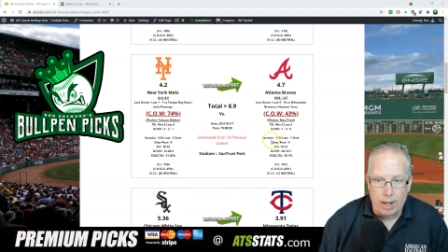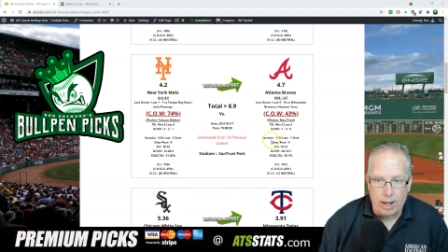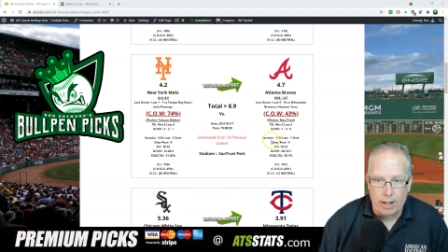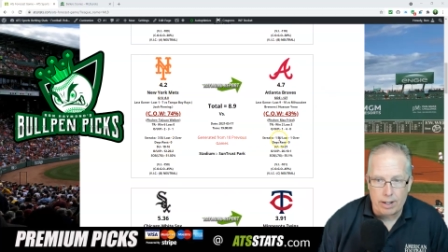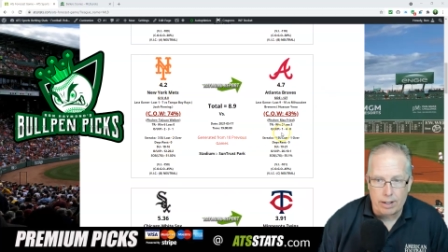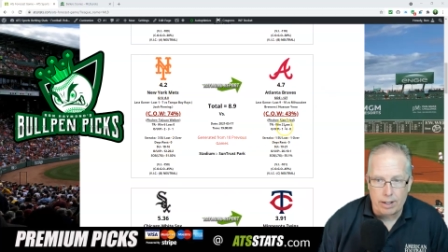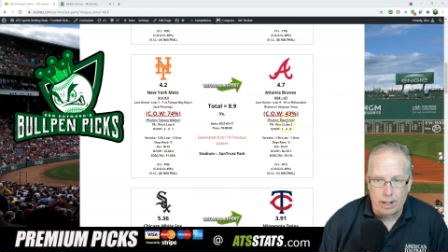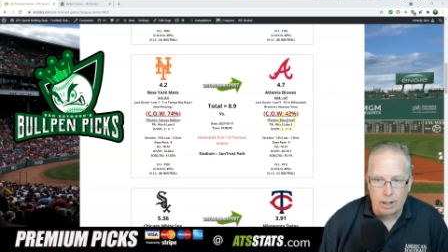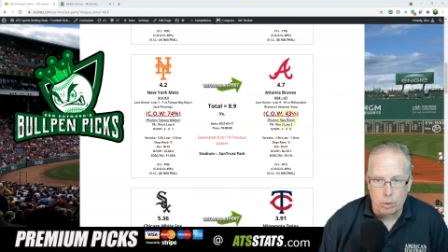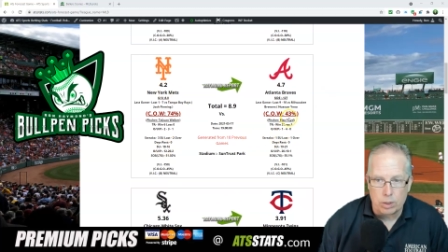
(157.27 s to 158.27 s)
And
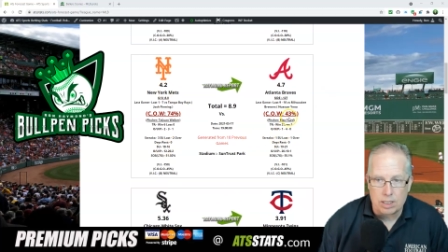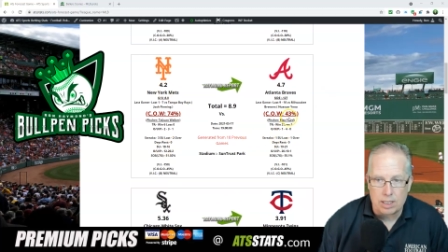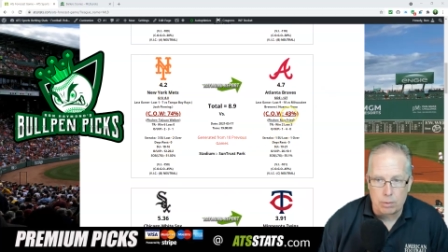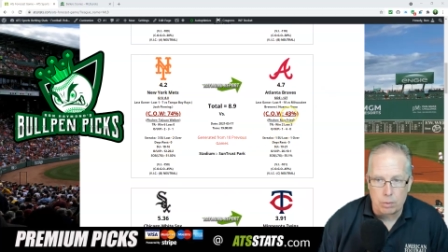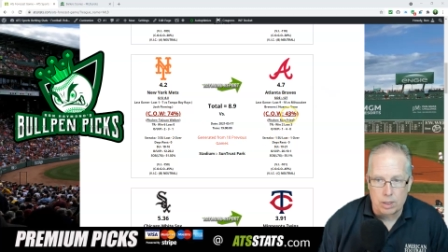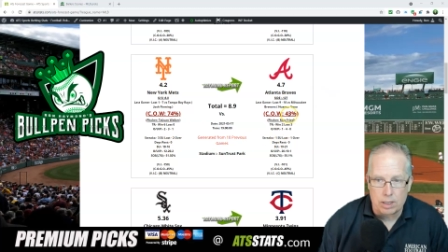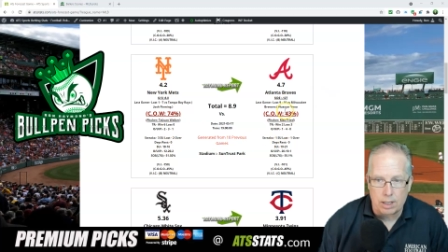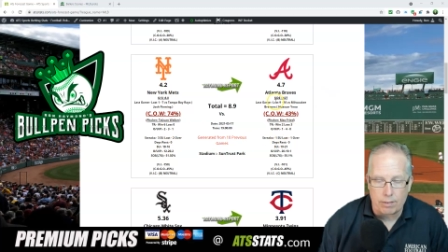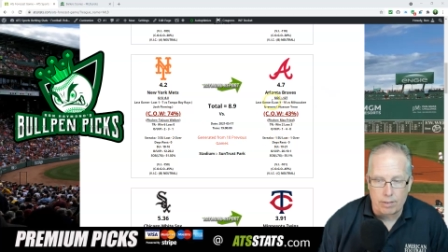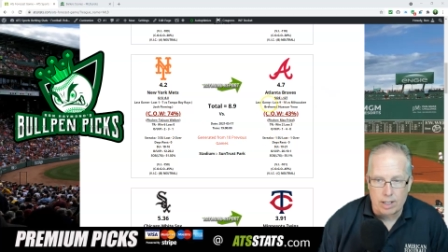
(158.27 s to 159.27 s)
uh, we'll see what
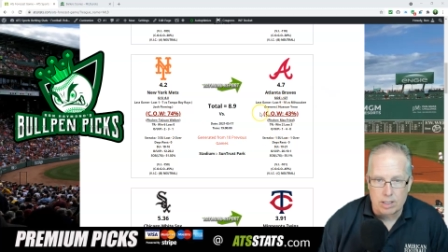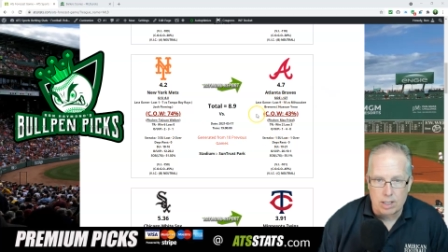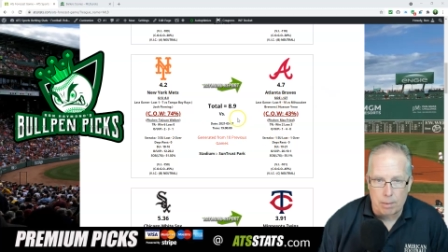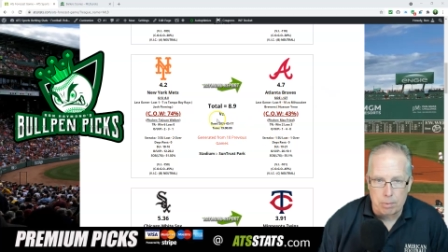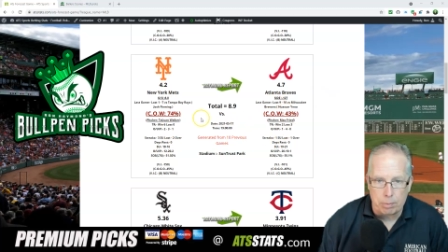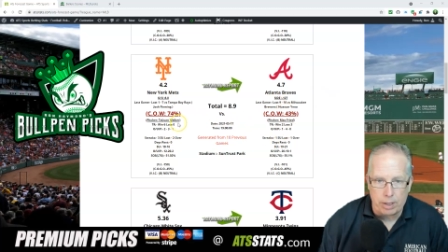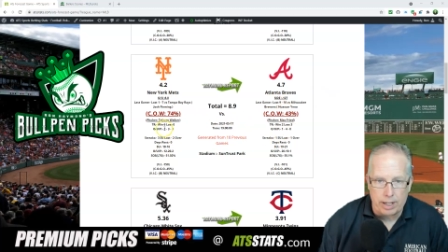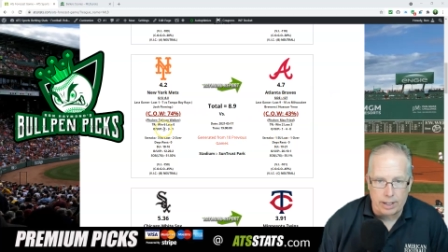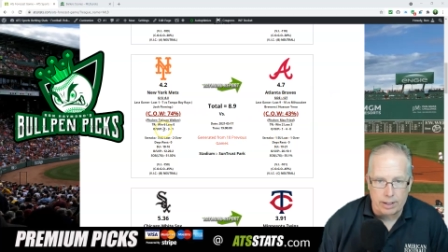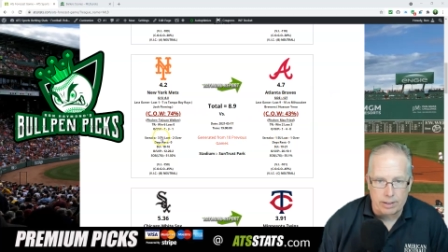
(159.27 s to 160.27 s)
uh, if they can stop the
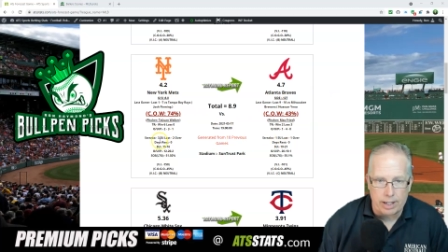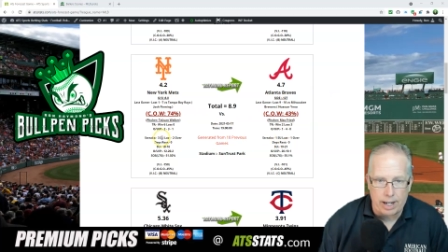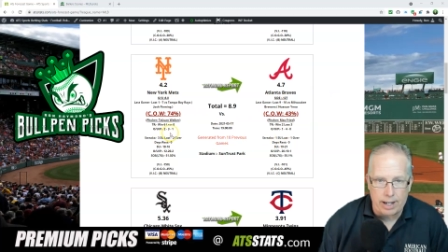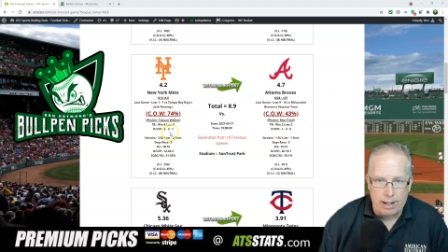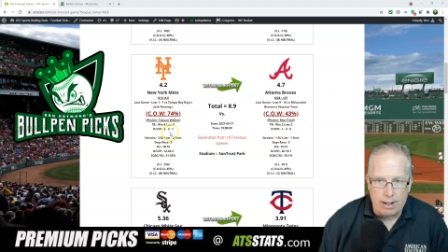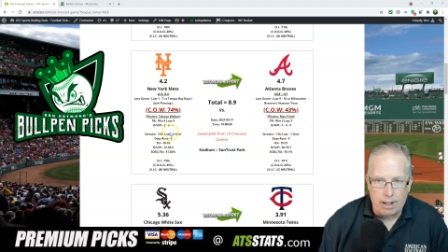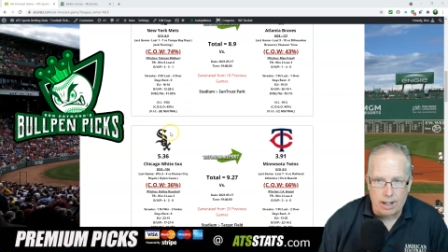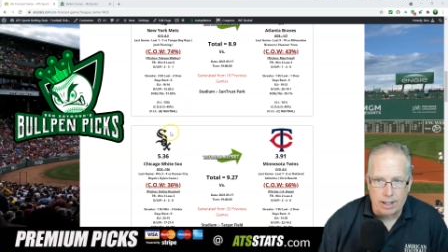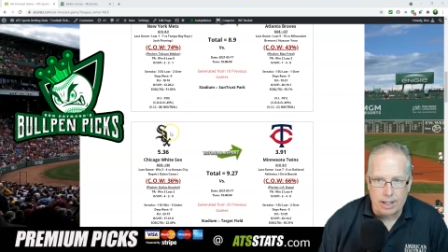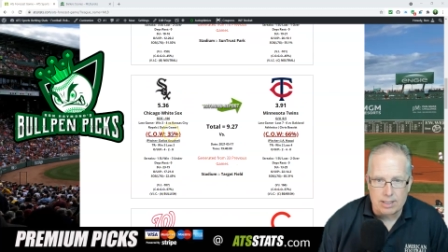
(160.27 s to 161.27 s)
bleeding here today
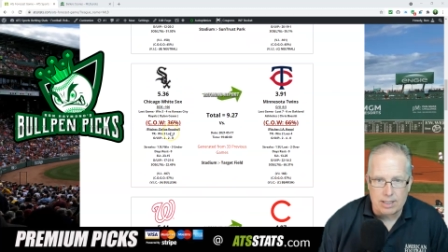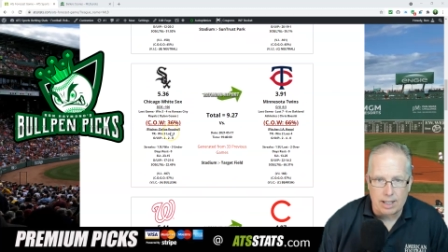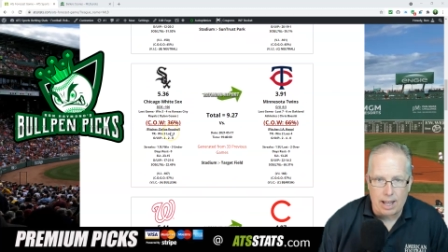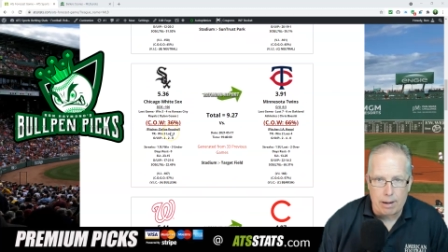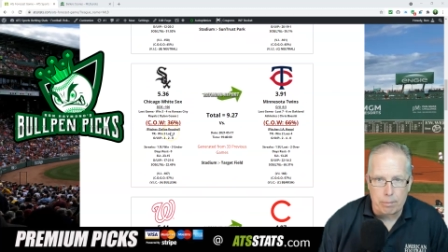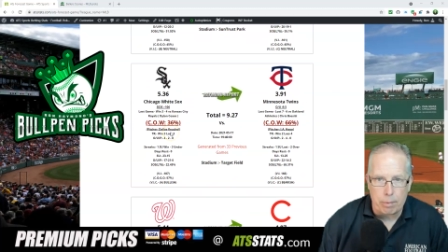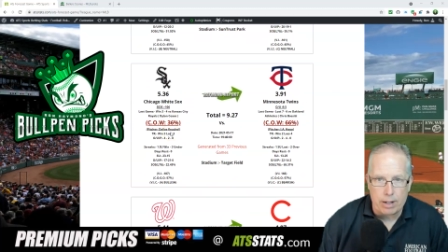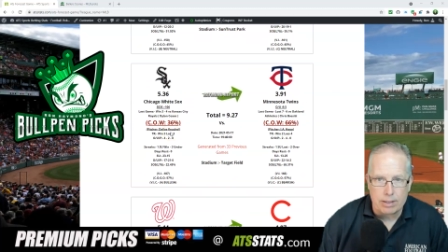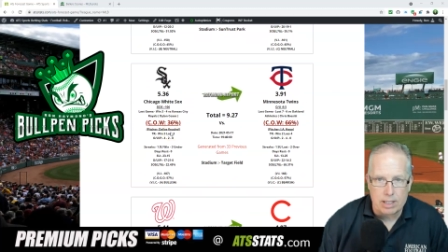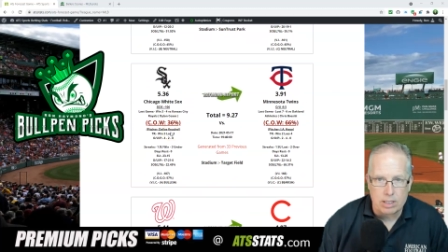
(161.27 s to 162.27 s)
against the Atlanta
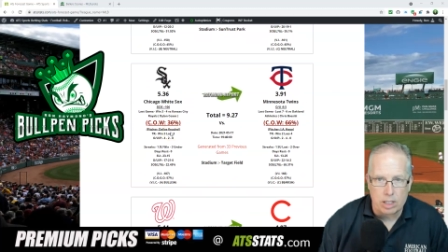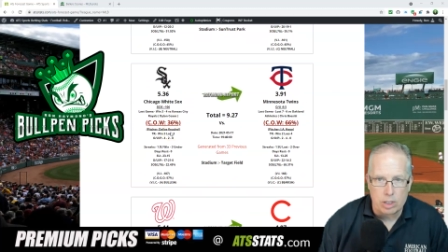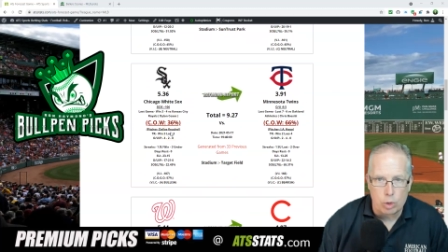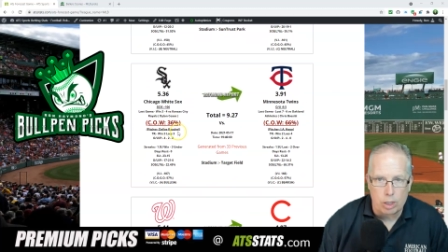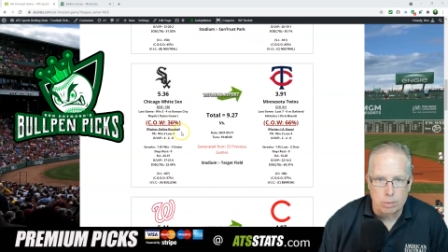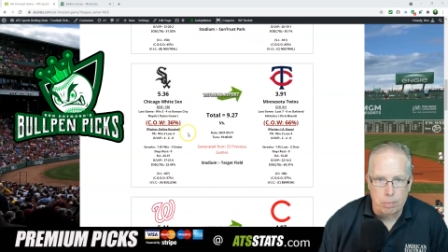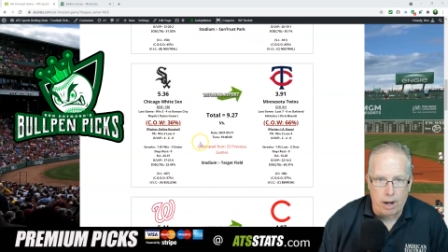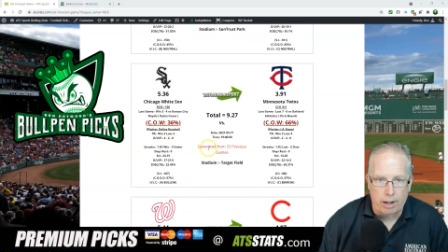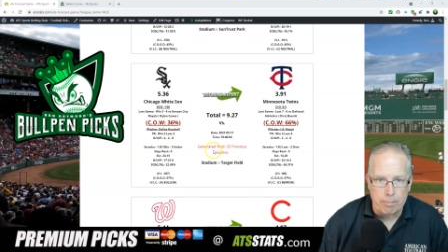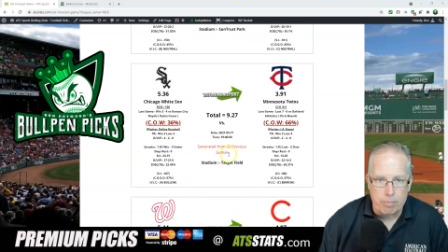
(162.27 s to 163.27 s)
Braves at SunTrust Park.